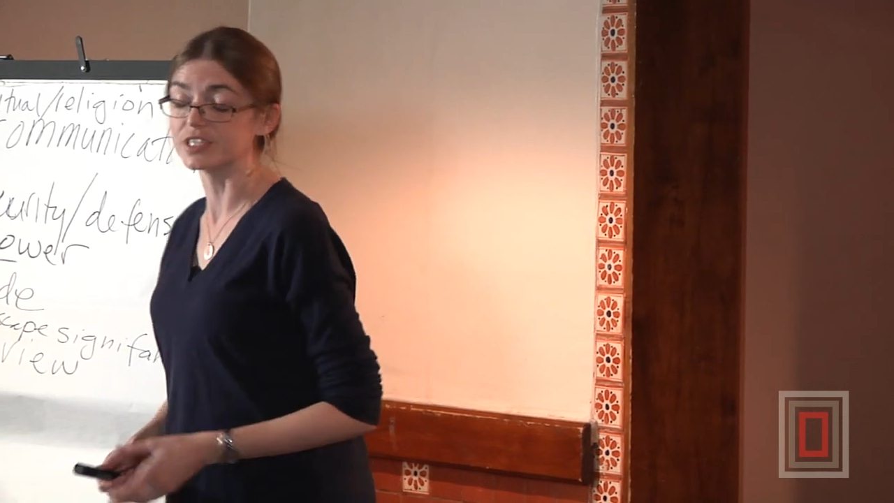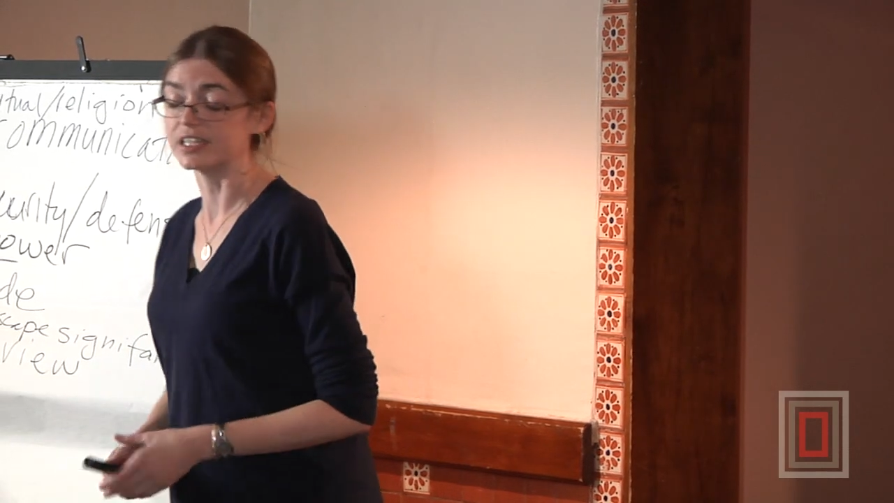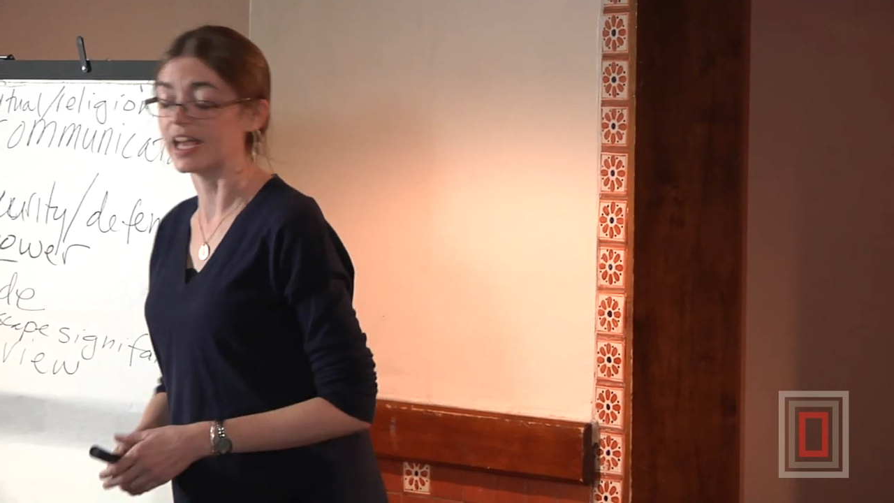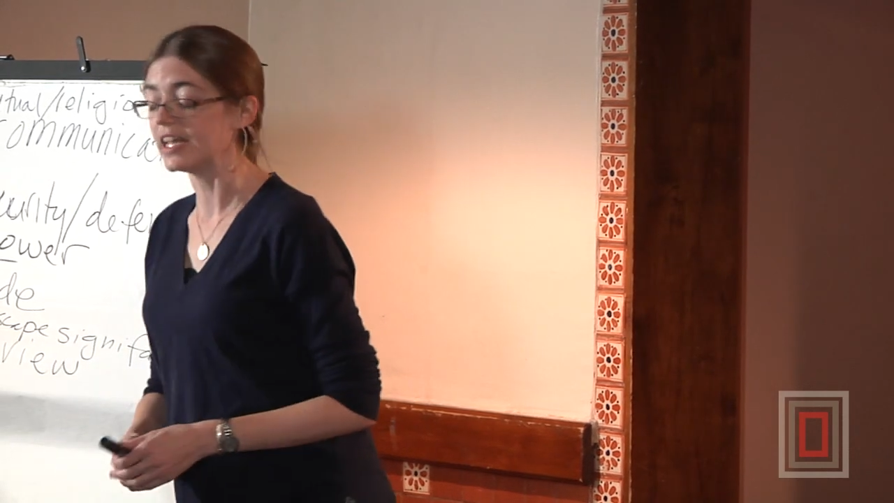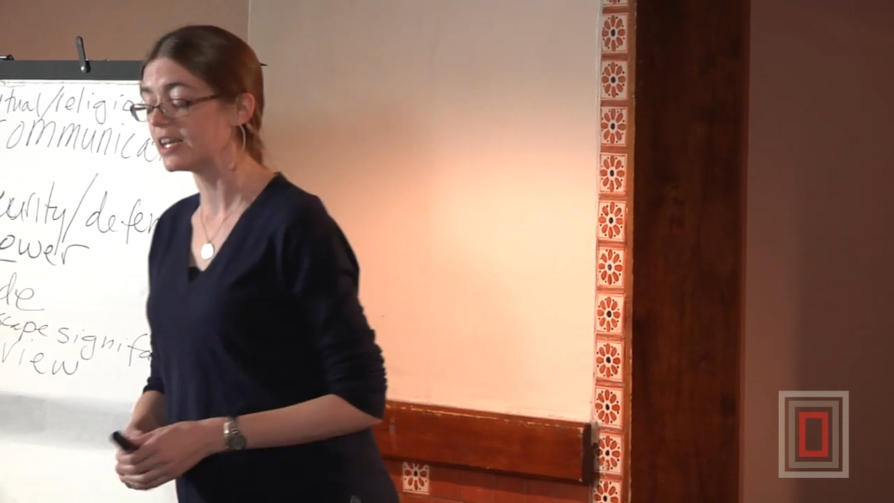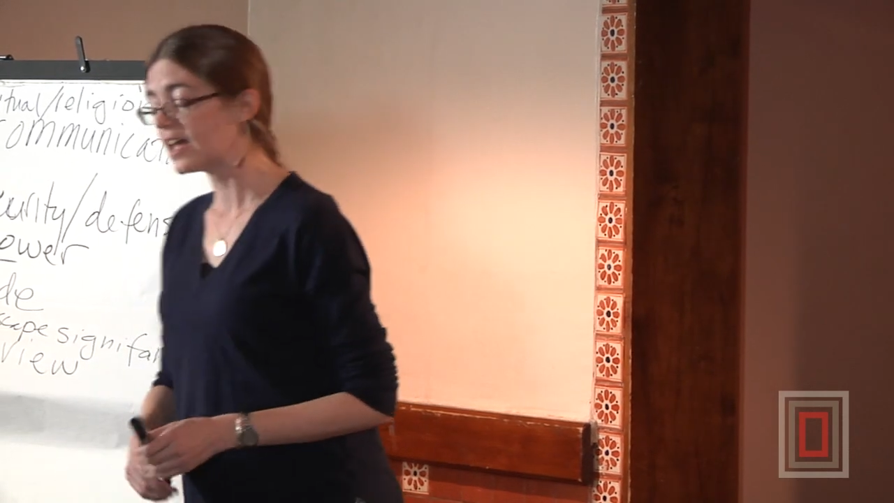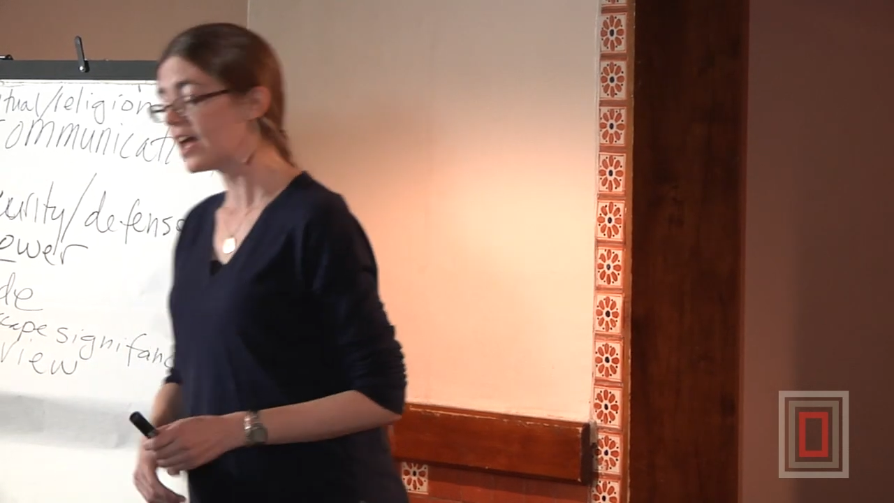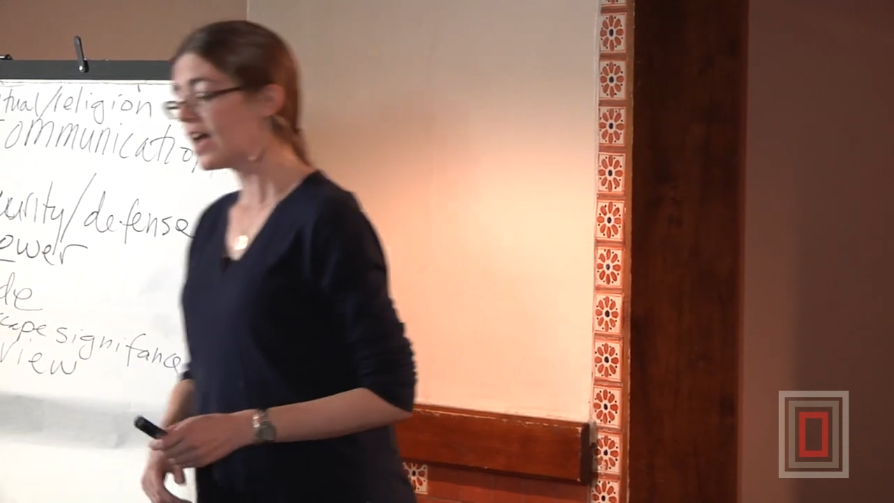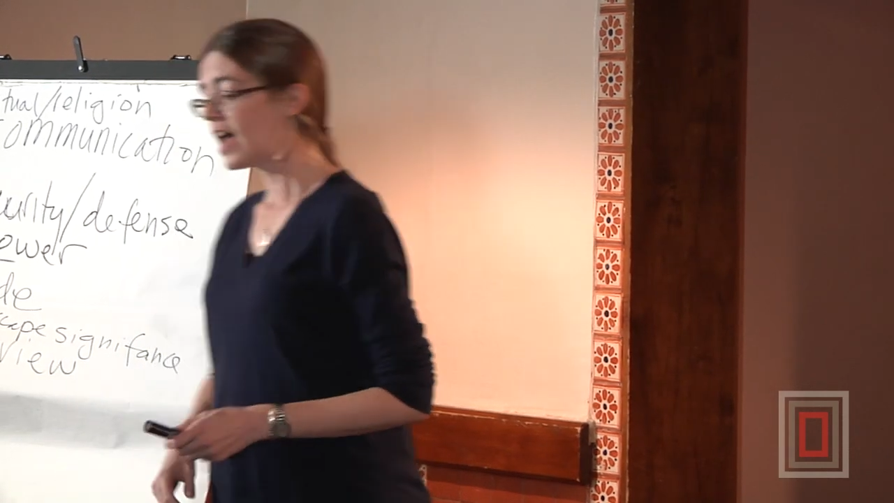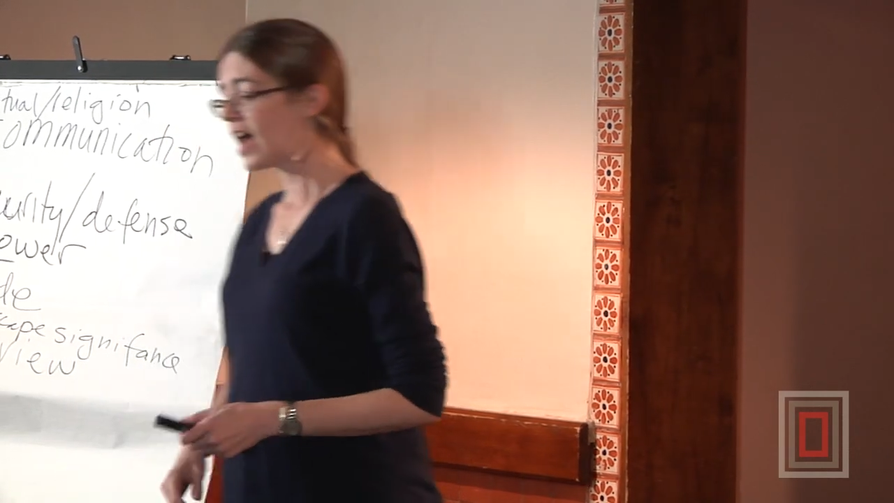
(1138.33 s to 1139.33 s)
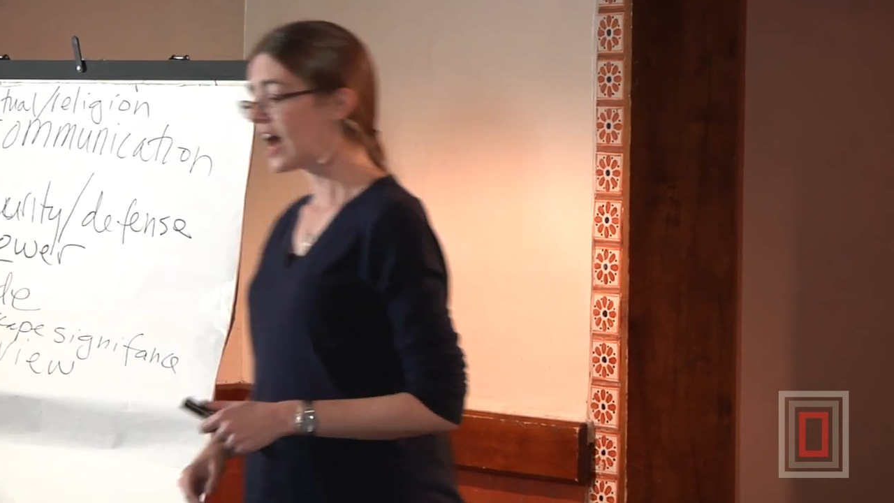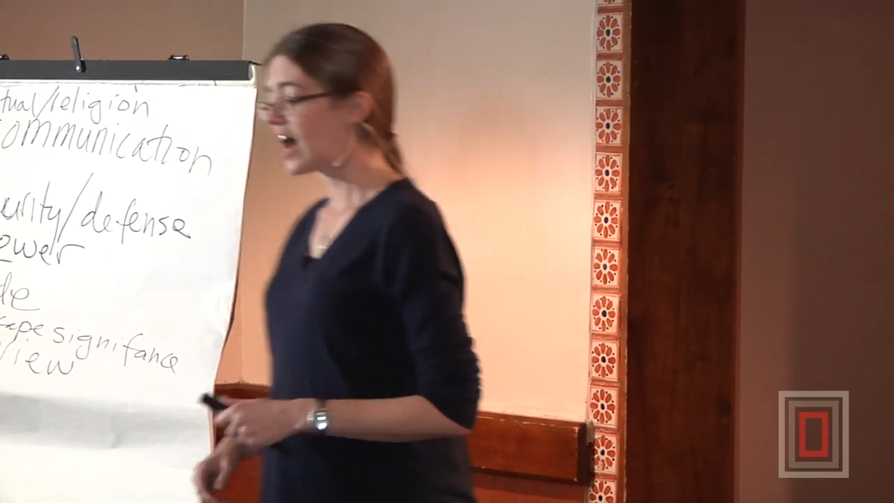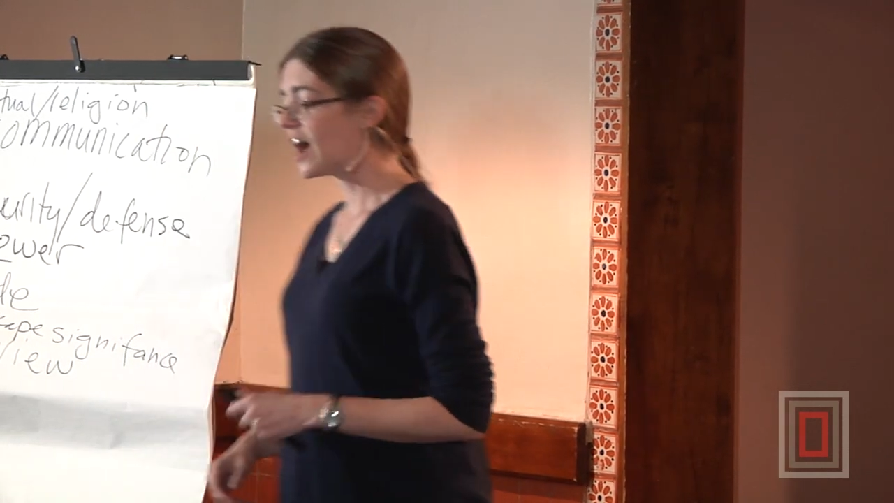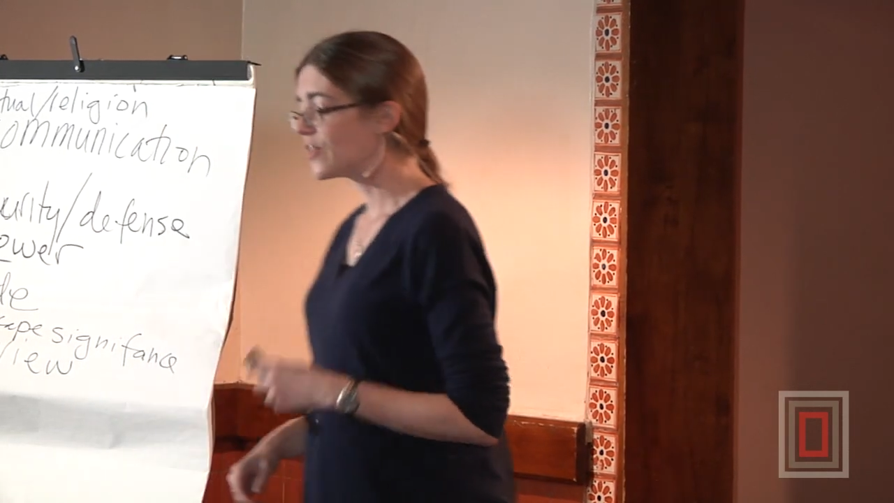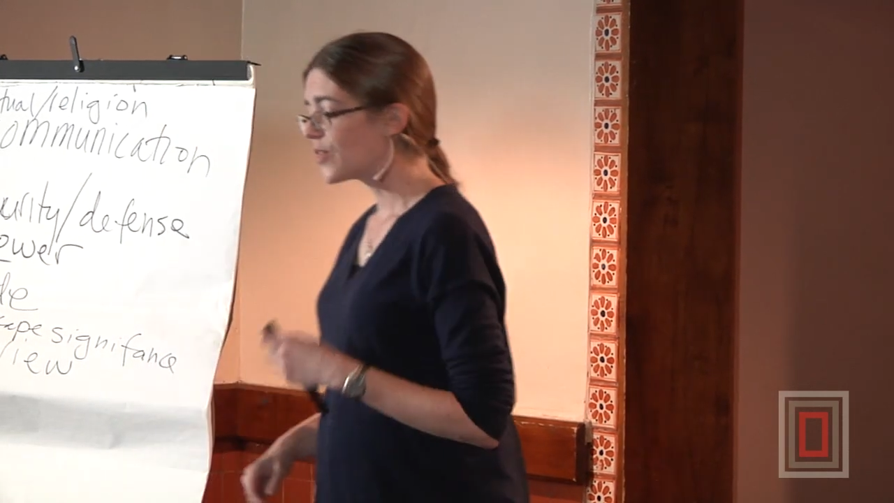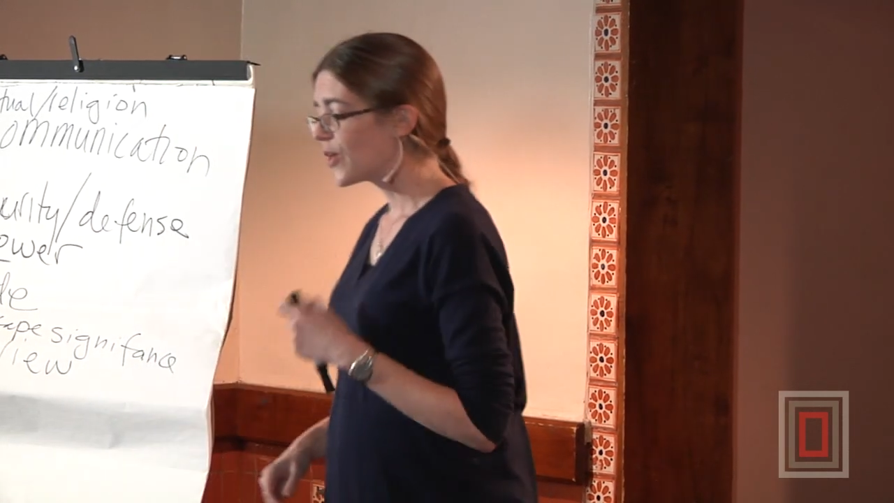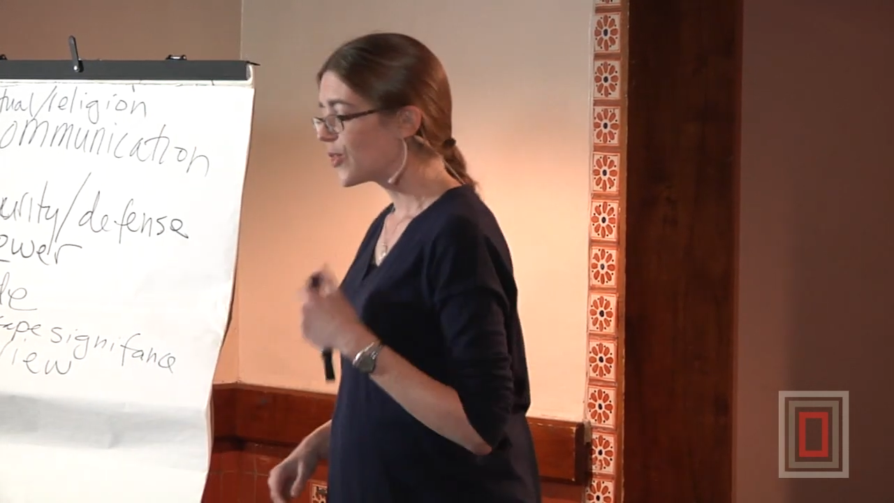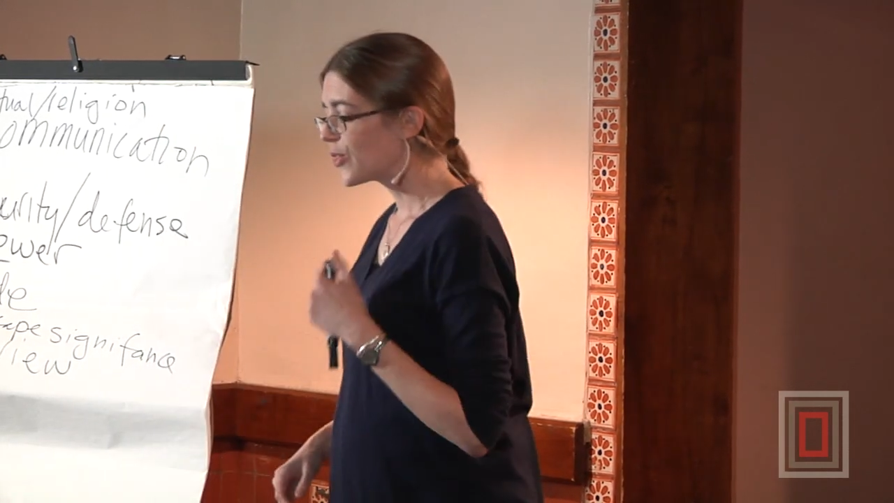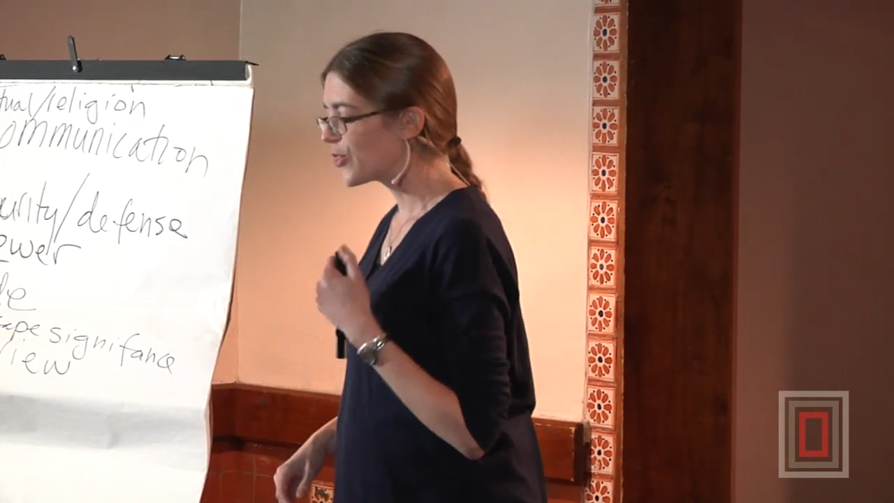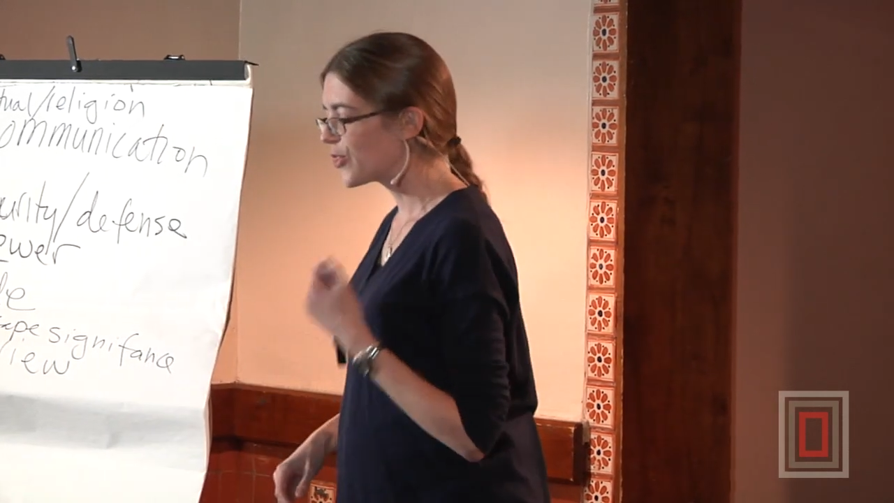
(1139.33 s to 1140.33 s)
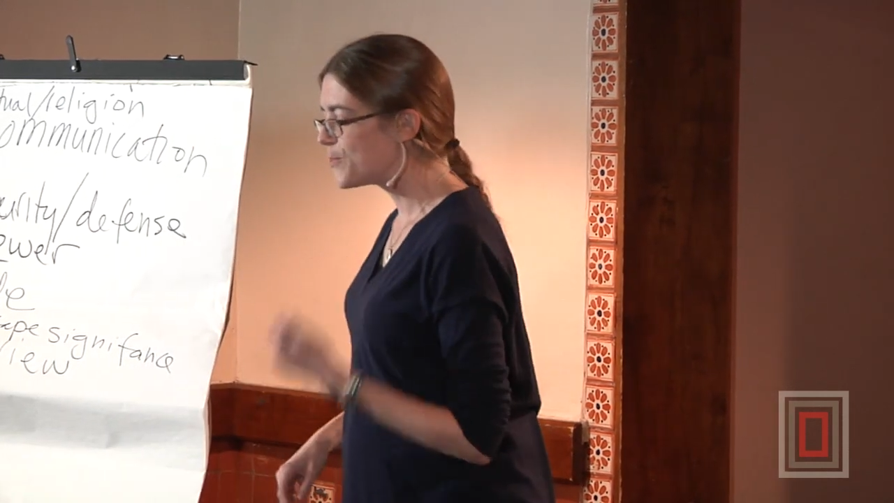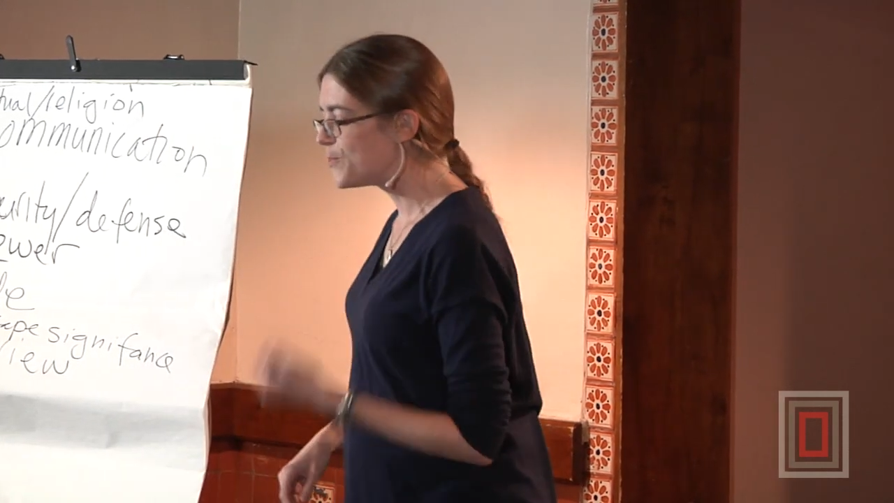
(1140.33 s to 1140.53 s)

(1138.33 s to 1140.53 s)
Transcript: tonight. The